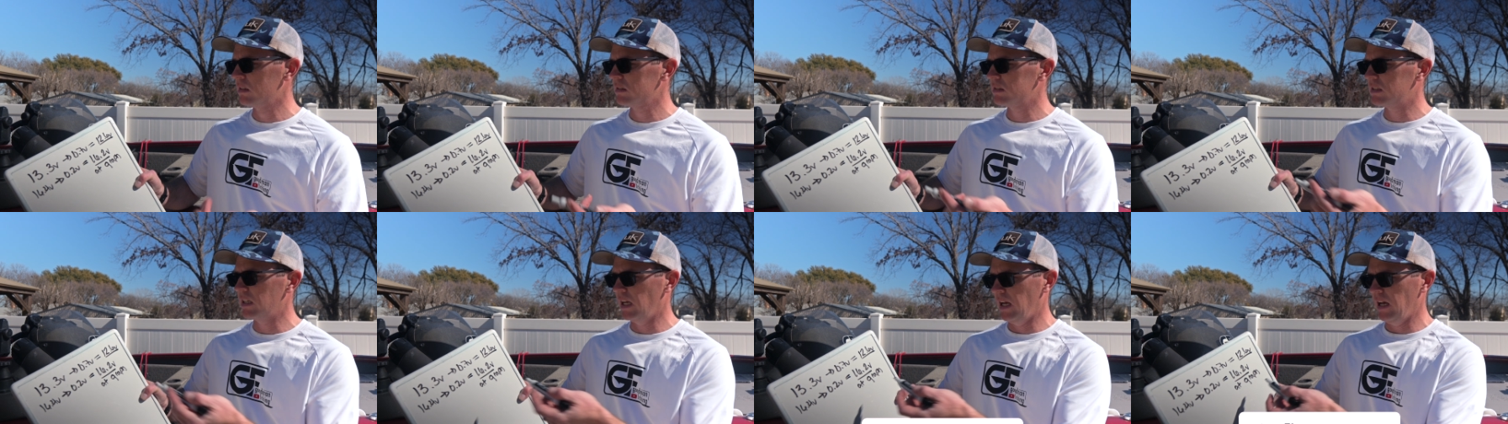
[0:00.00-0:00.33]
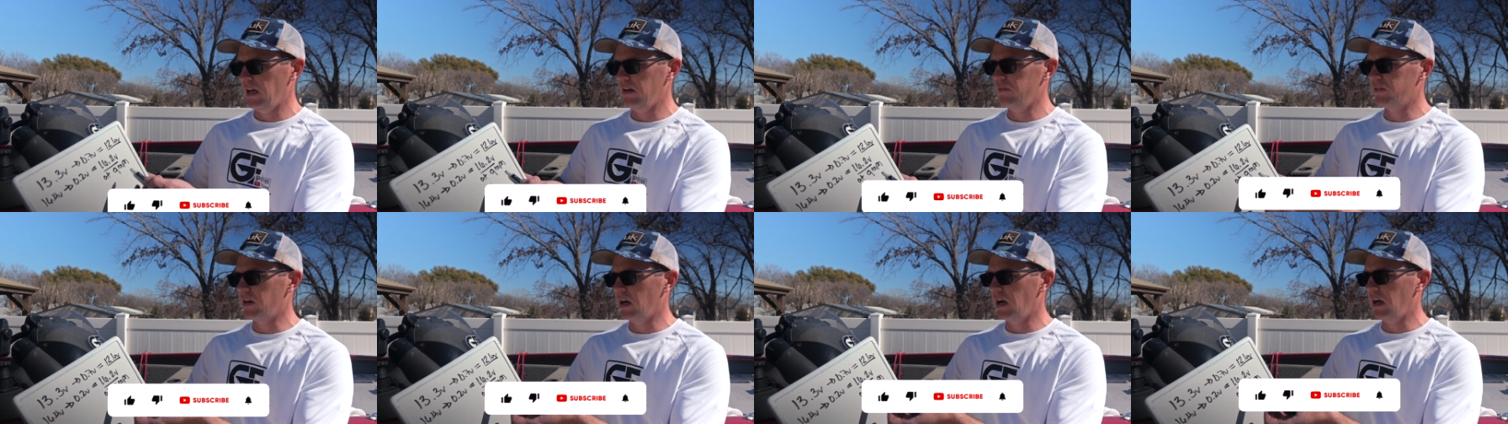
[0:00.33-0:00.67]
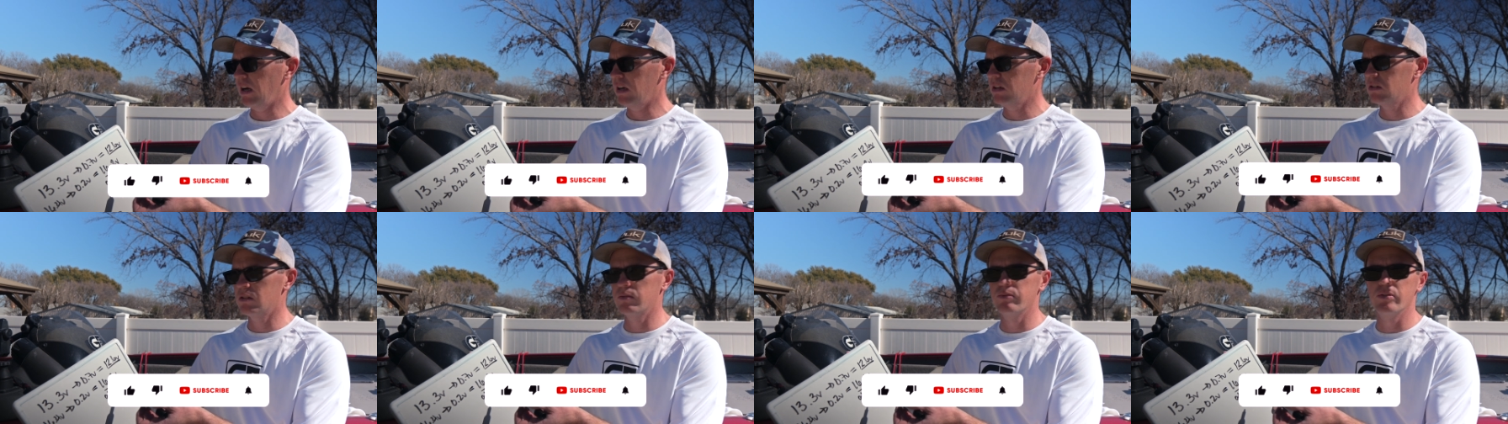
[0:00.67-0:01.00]
to have a
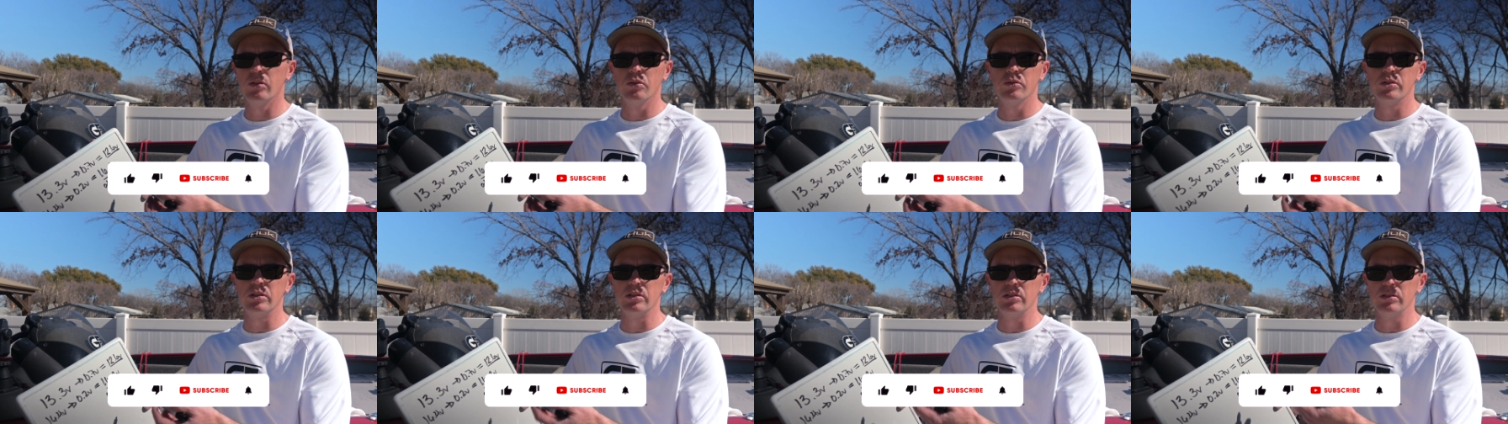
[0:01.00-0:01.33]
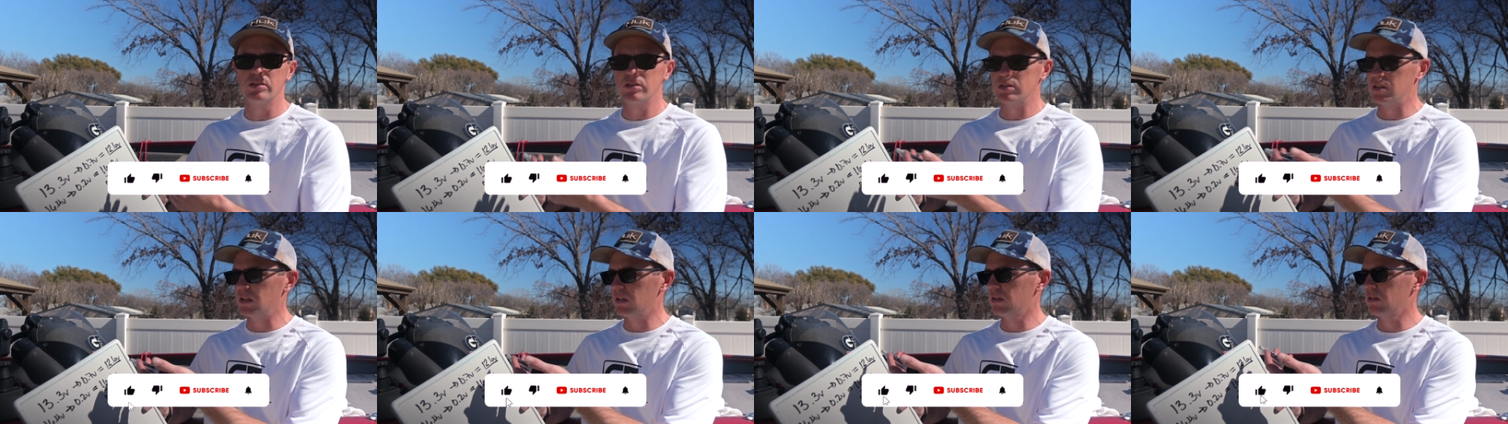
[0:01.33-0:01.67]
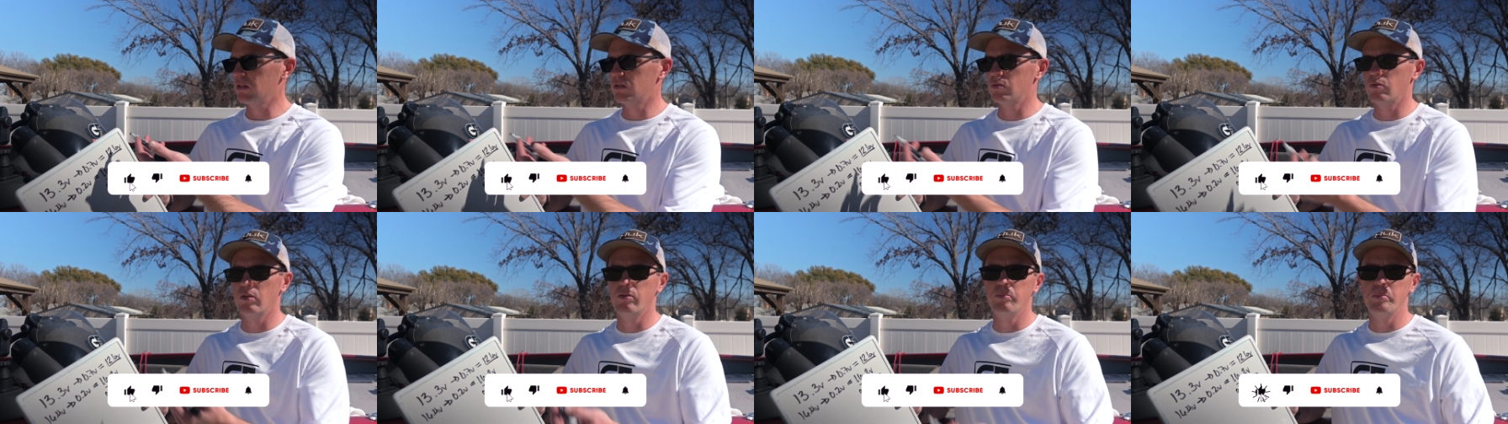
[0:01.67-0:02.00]
higher voltage than the
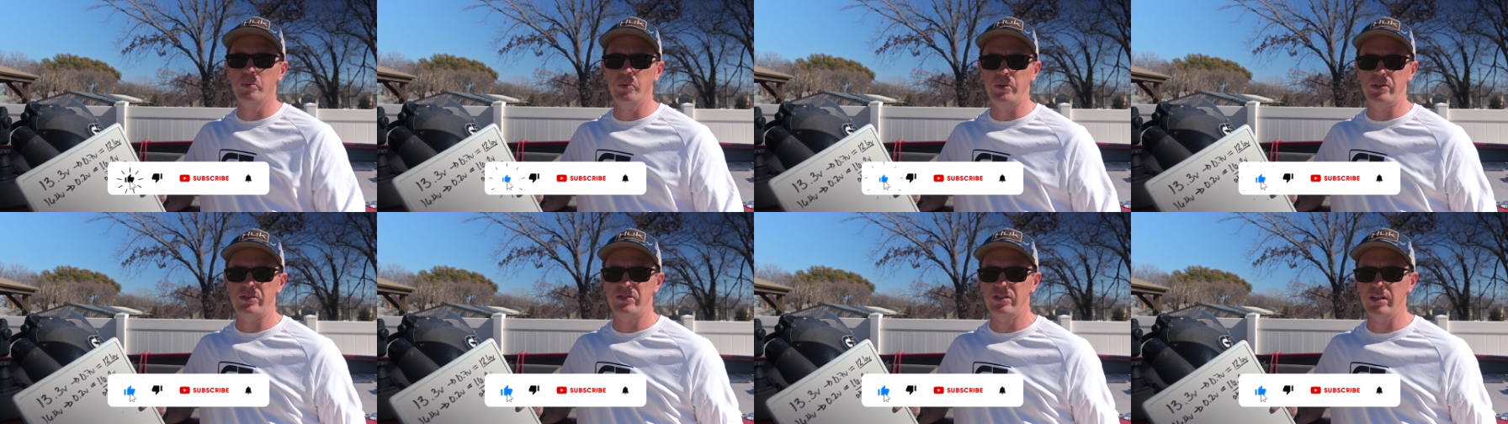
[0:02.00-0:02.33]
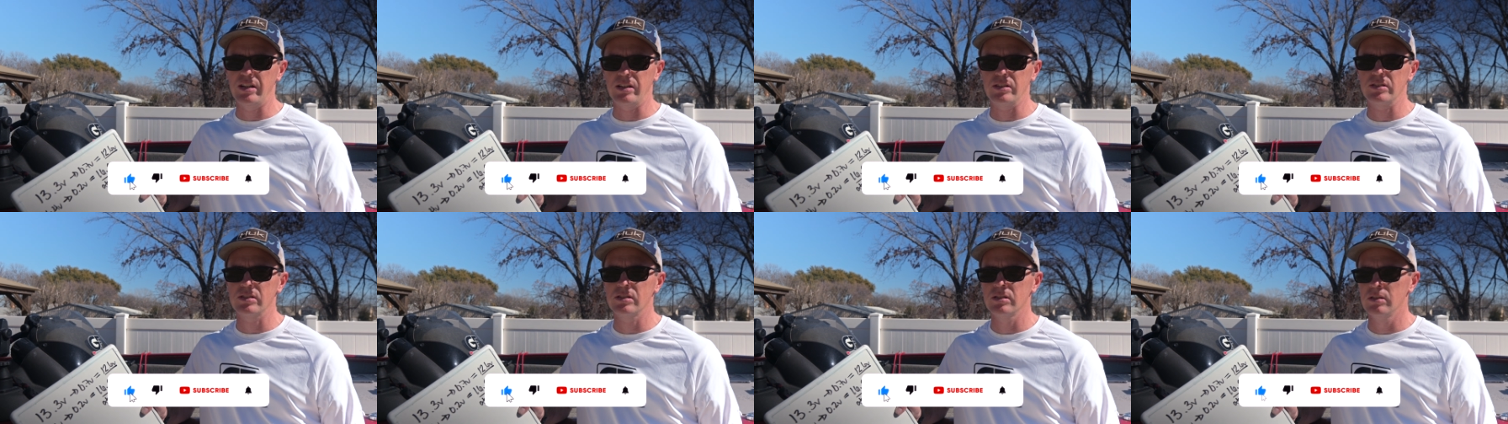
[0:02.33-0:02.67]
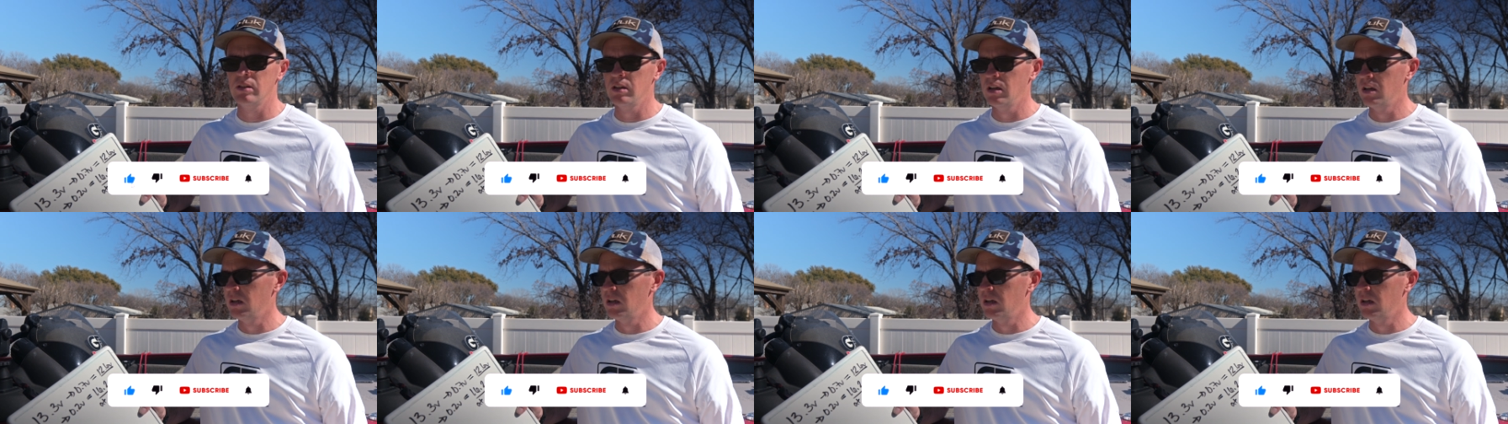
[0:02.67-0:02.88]
twelve point six.